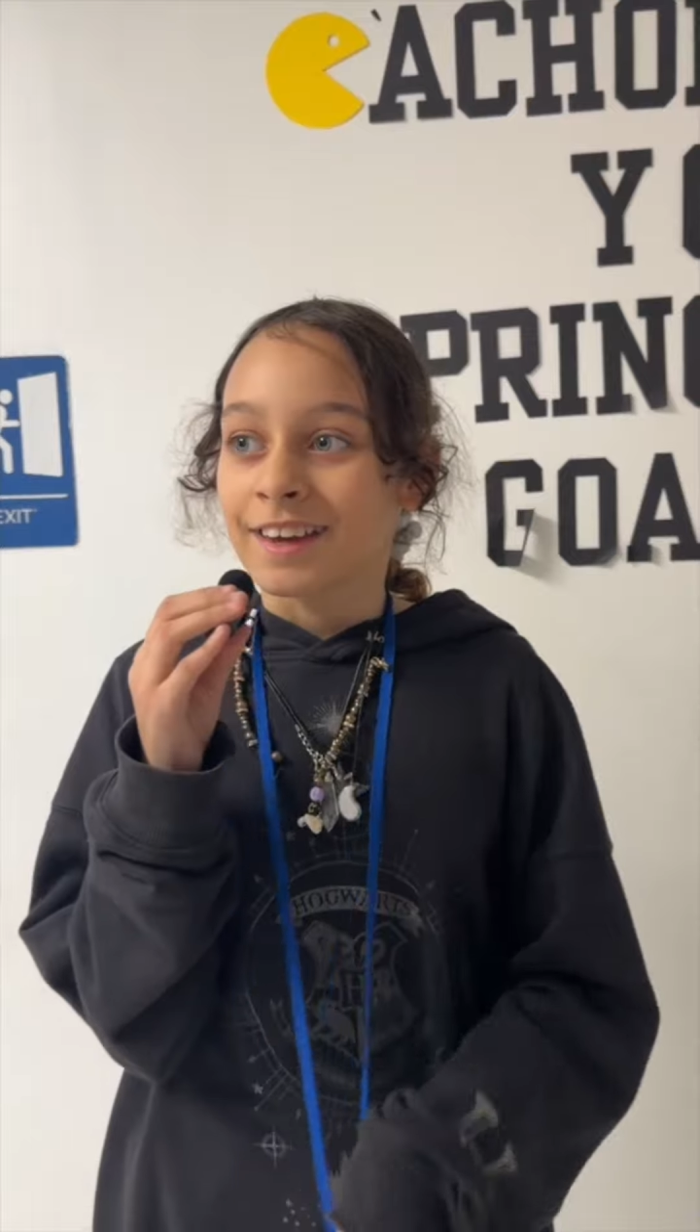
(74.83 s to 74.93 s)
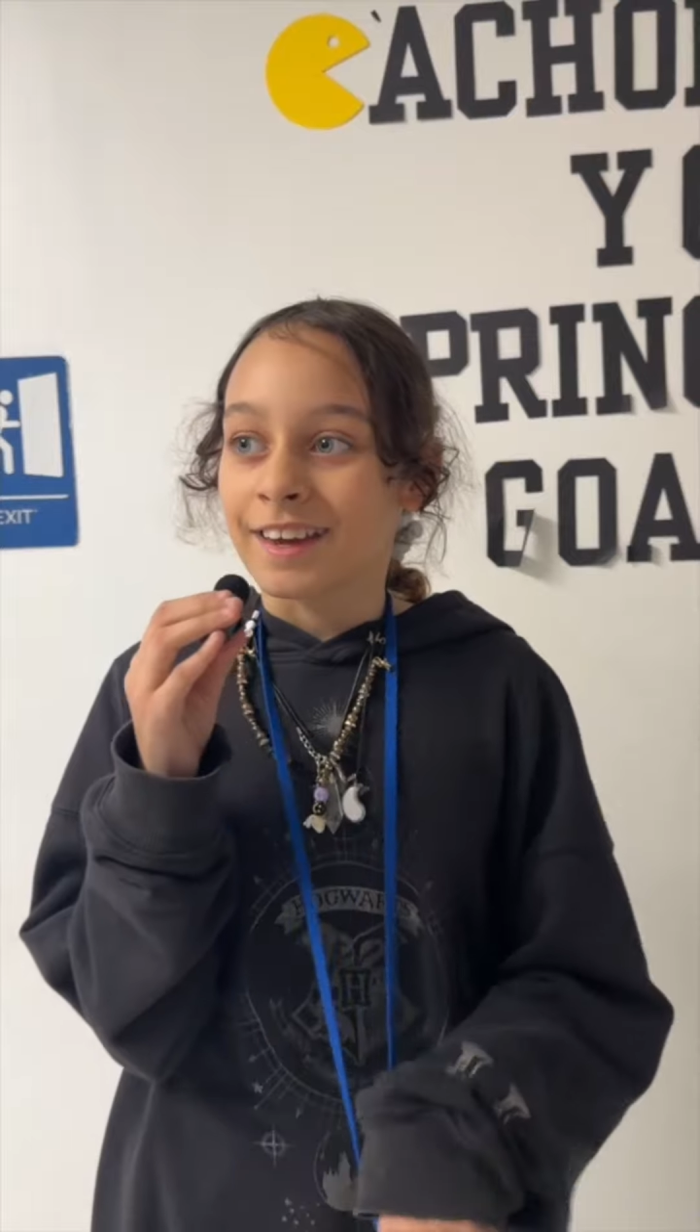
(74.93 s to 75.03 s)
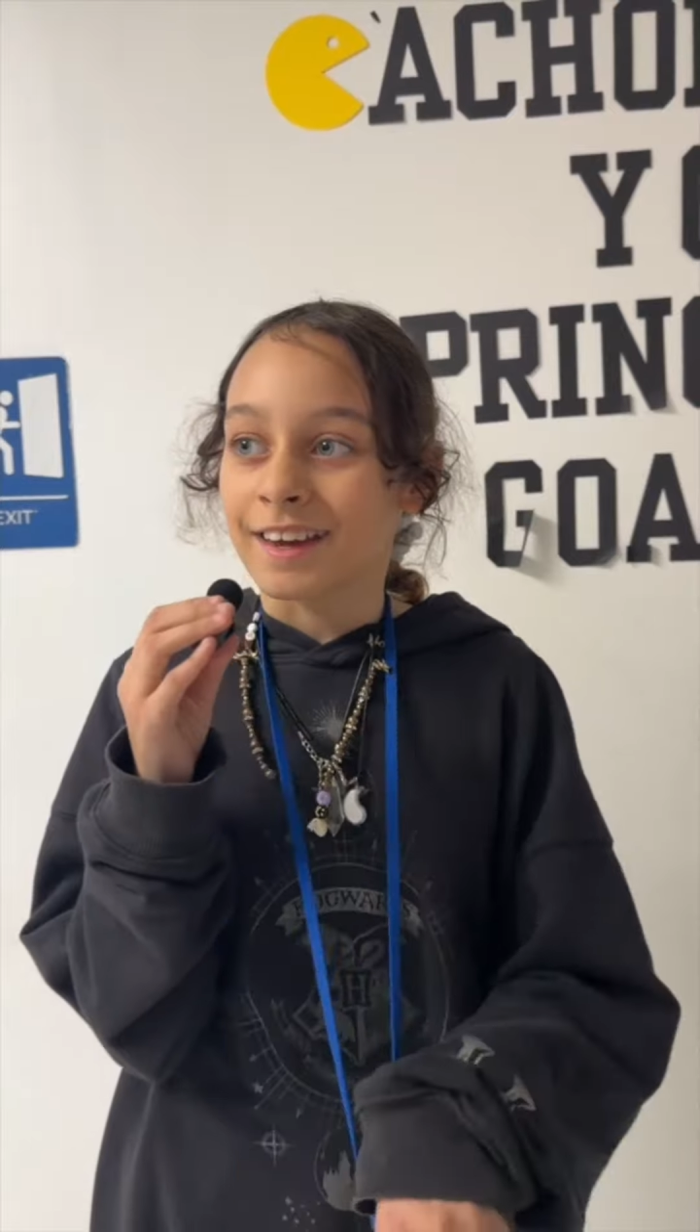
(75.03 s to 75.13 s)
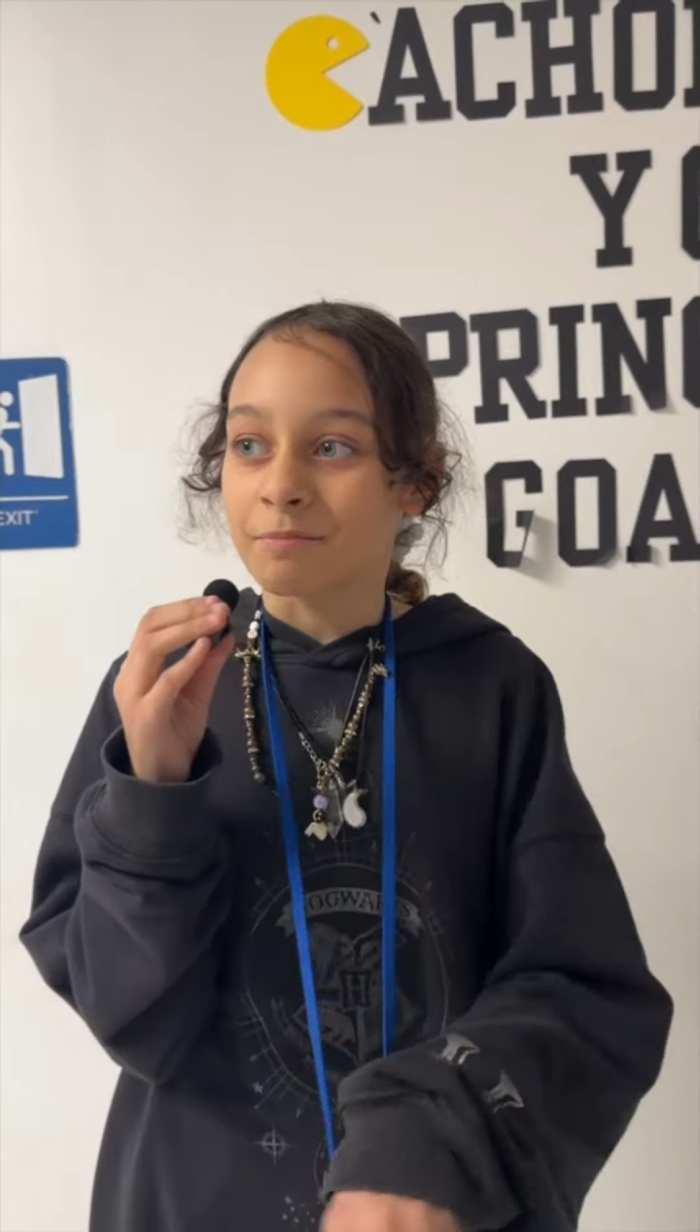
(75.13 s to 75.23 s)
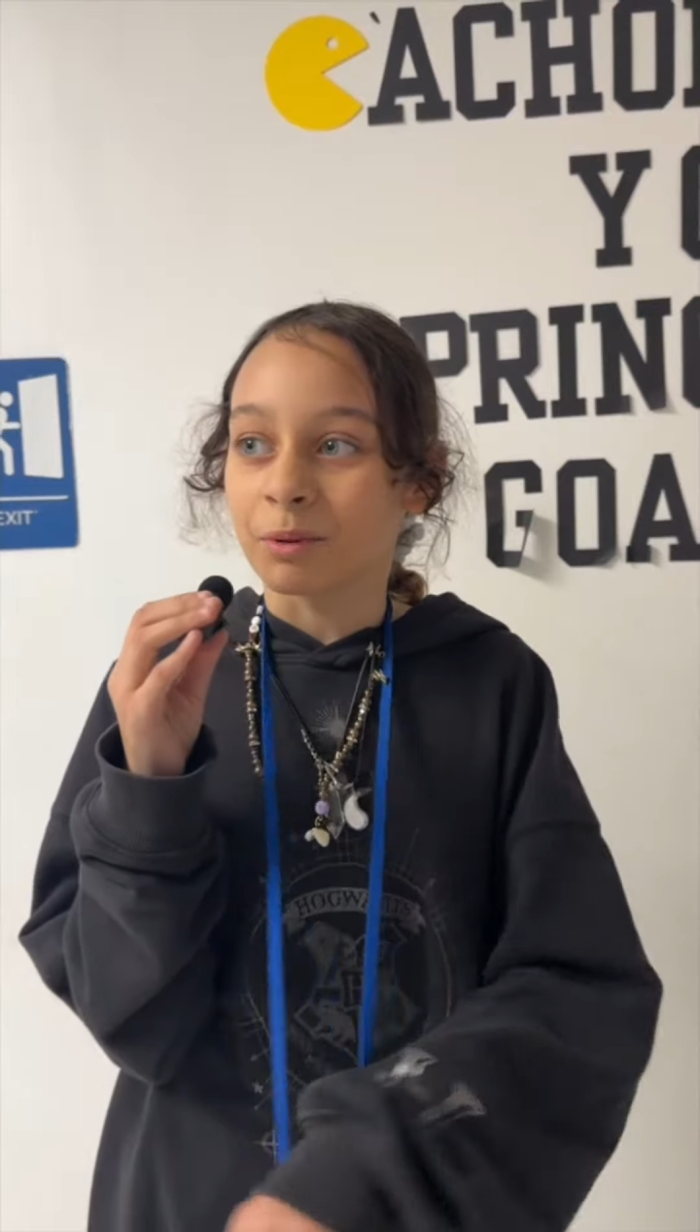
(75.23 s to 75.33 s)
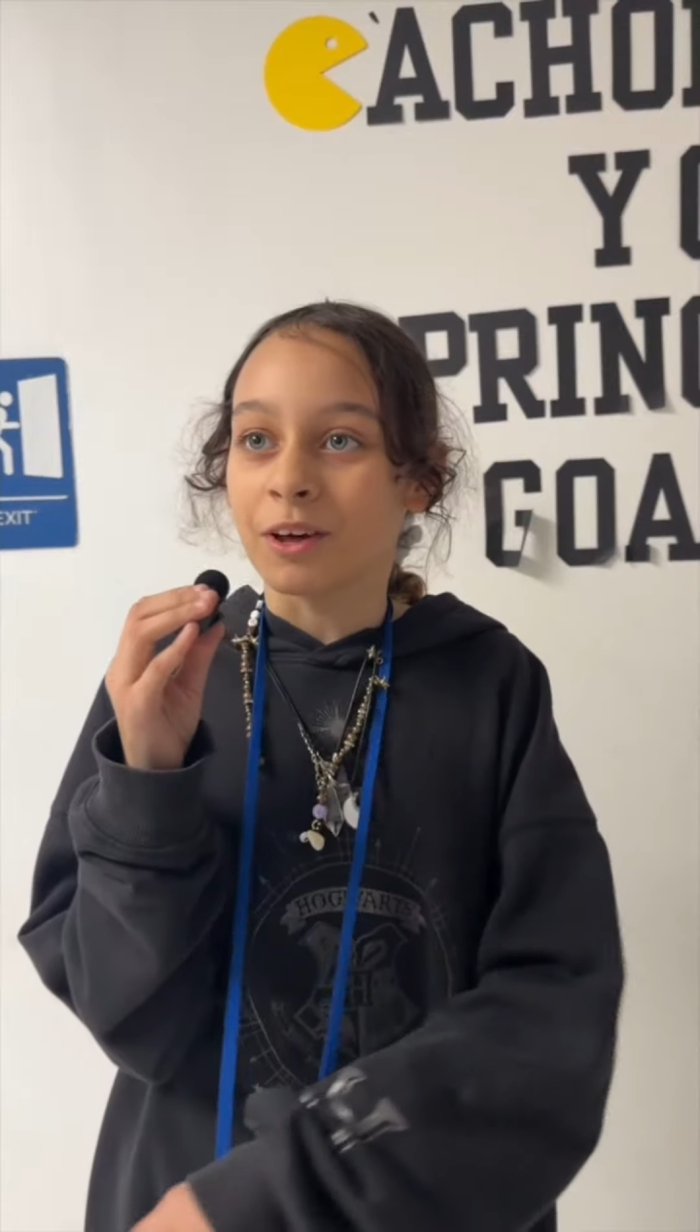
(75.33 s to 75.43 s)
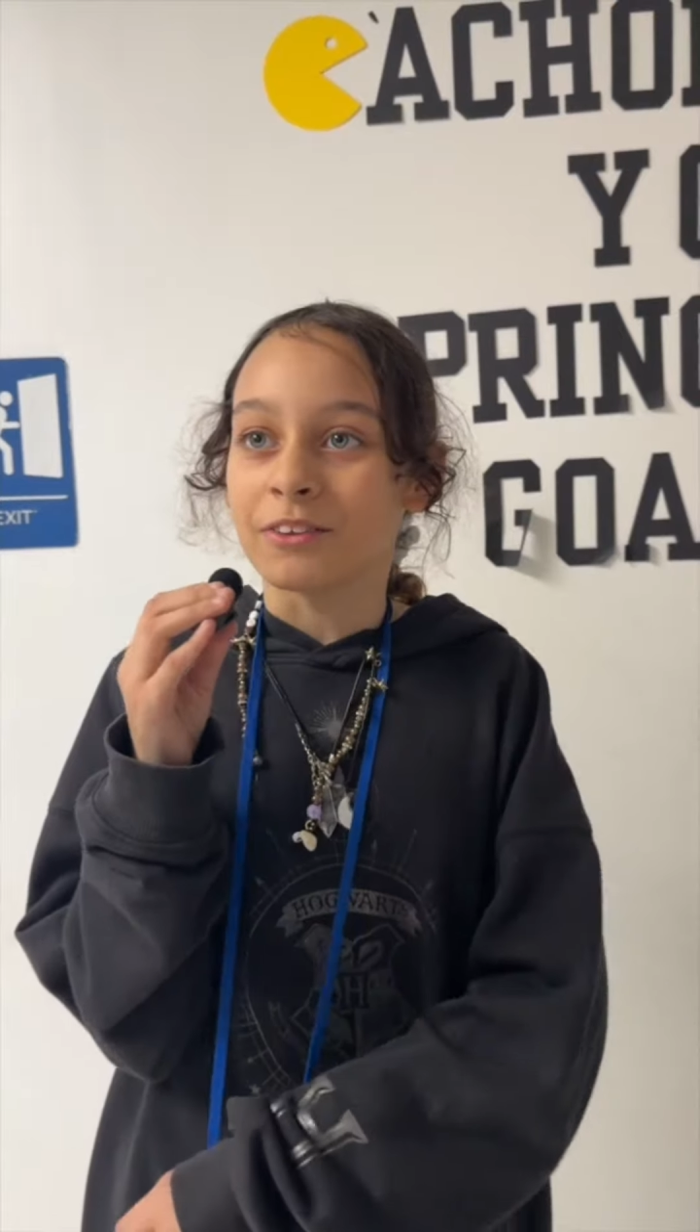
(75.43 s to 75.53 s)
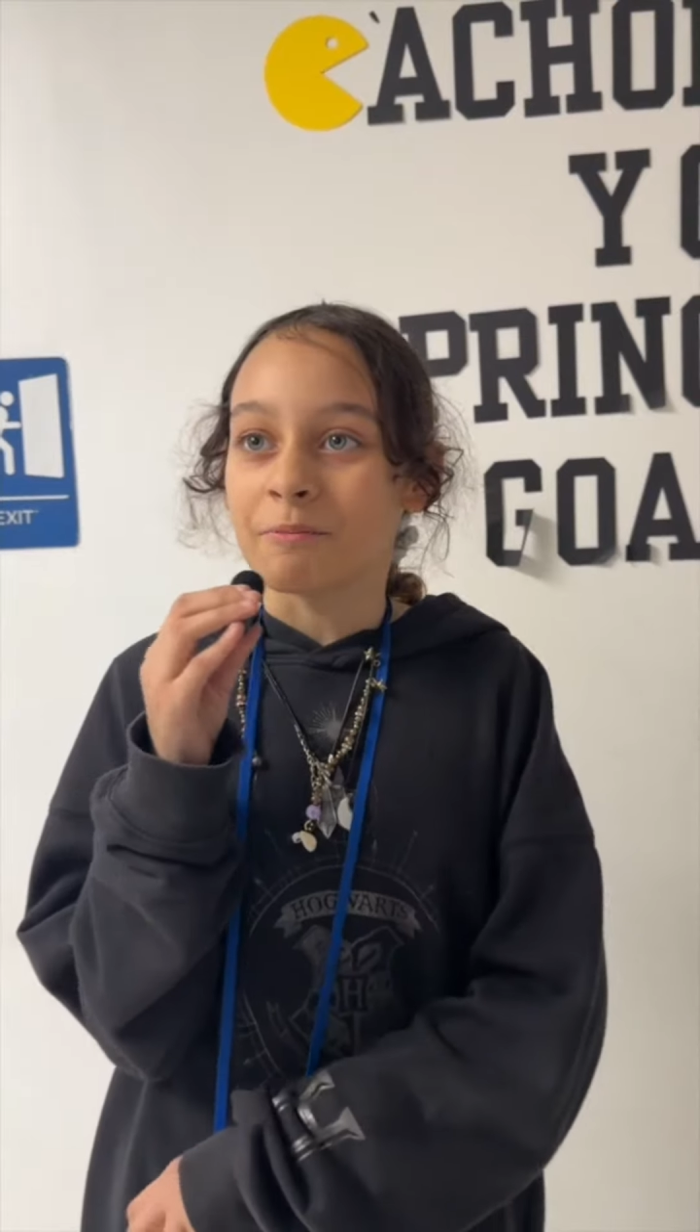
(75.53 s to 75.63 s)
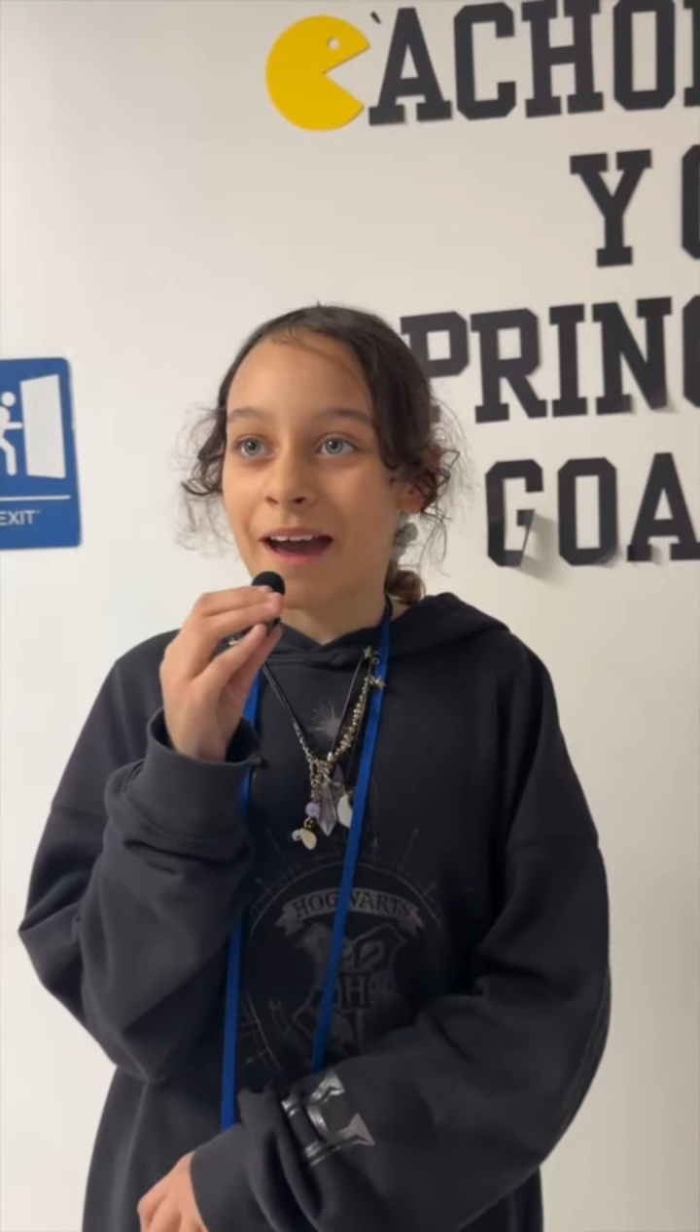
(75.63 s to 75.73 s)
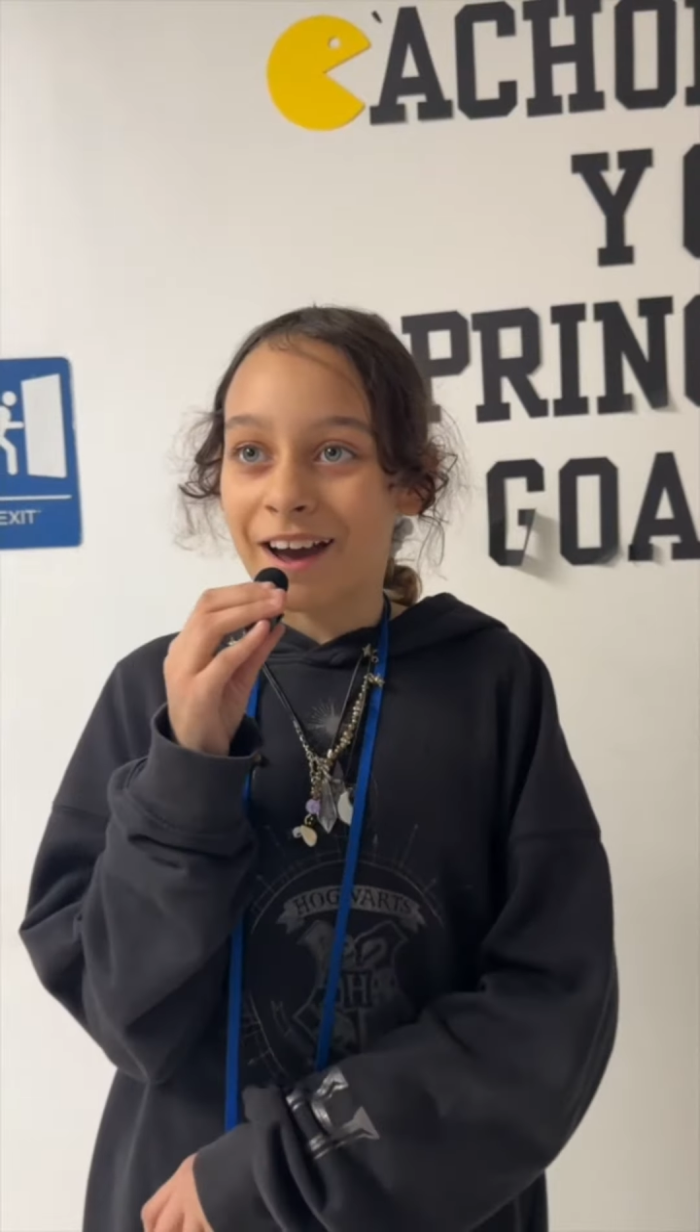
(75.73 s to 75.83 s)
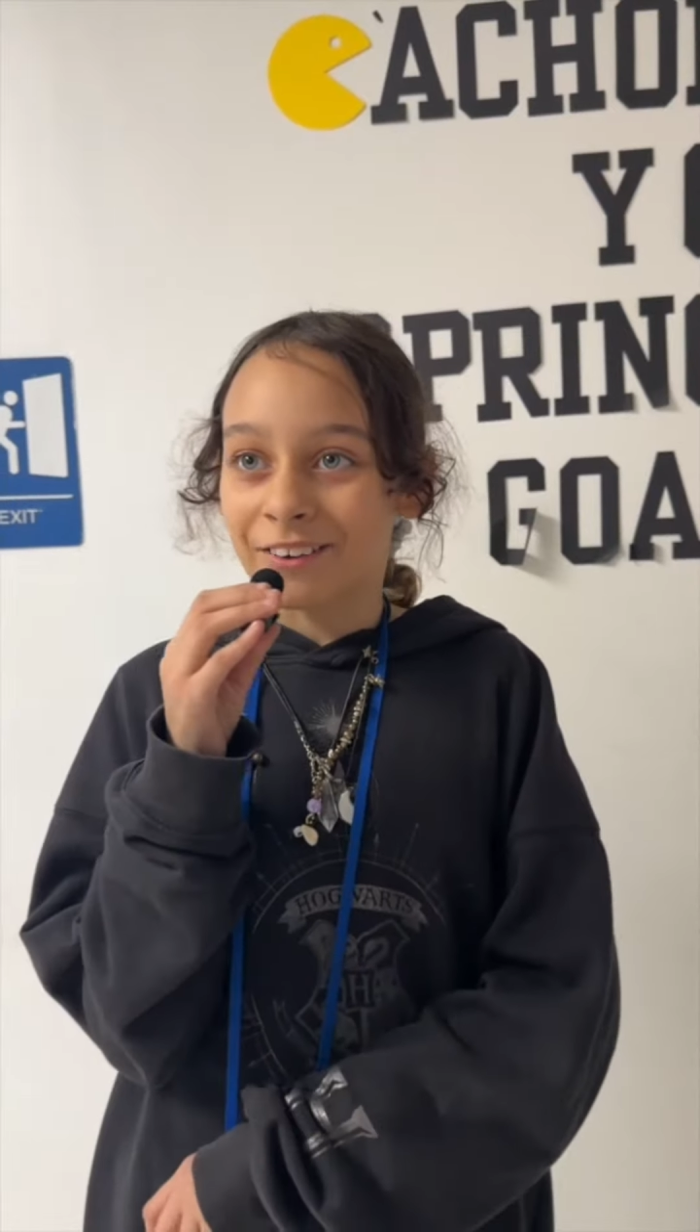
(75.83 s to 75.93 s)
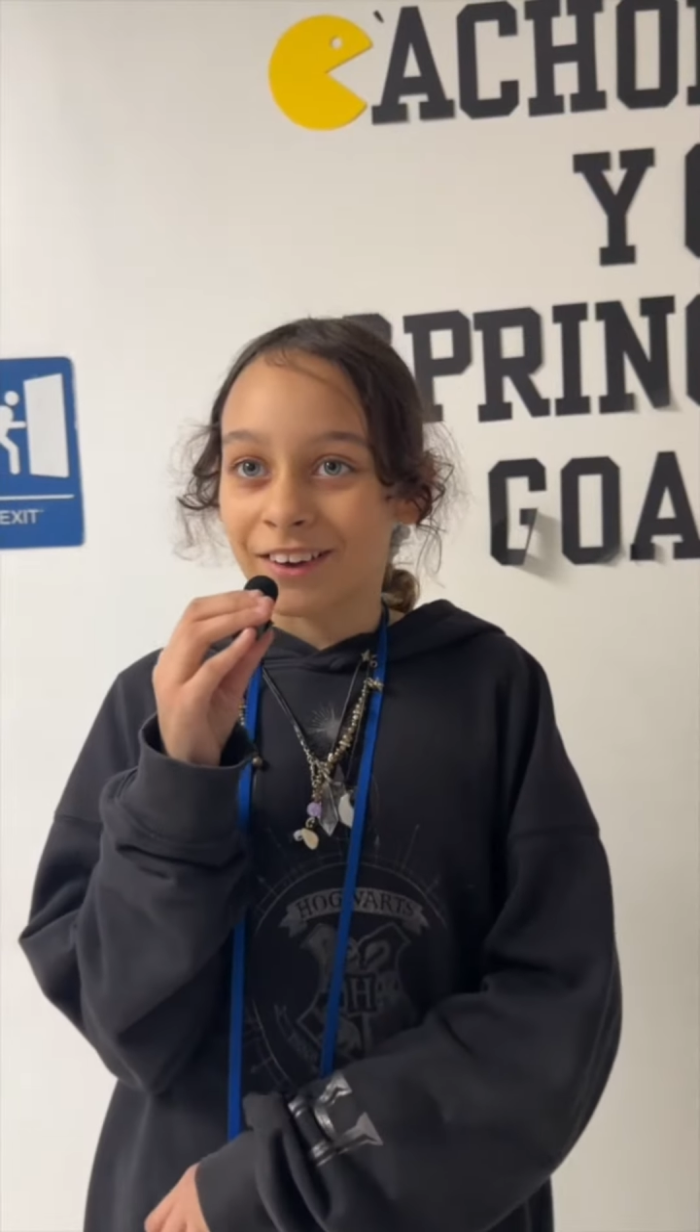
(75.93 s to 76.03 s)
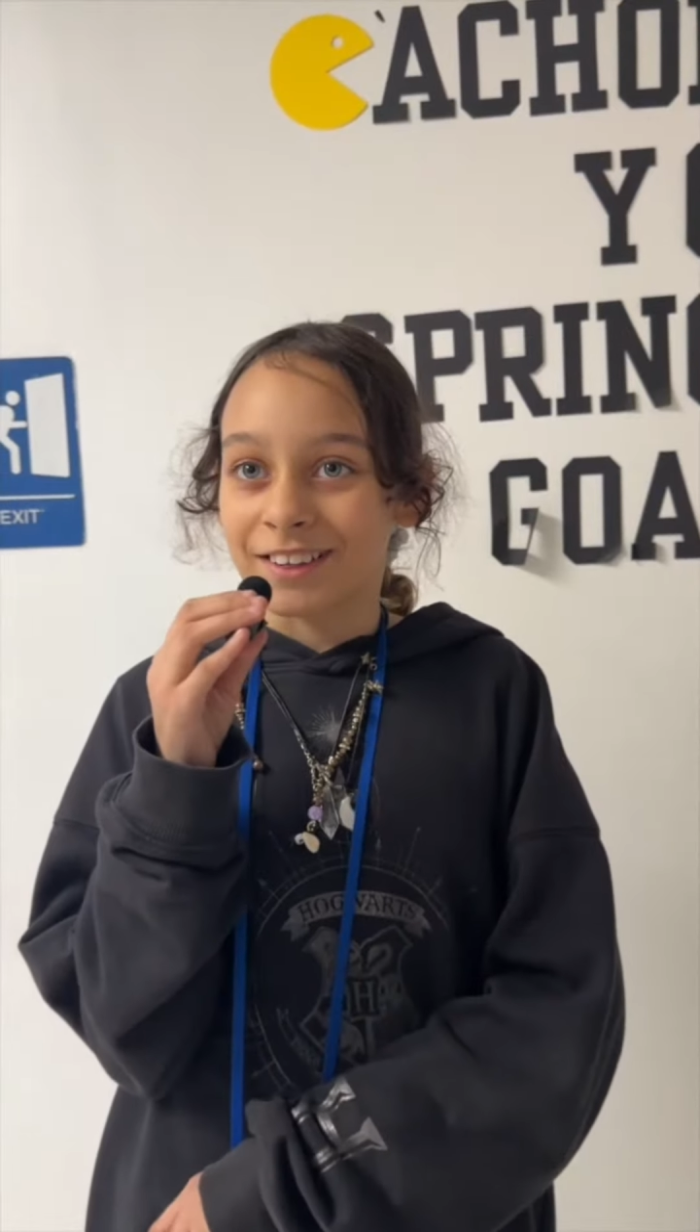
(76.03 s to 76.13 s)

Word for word: and blow them out,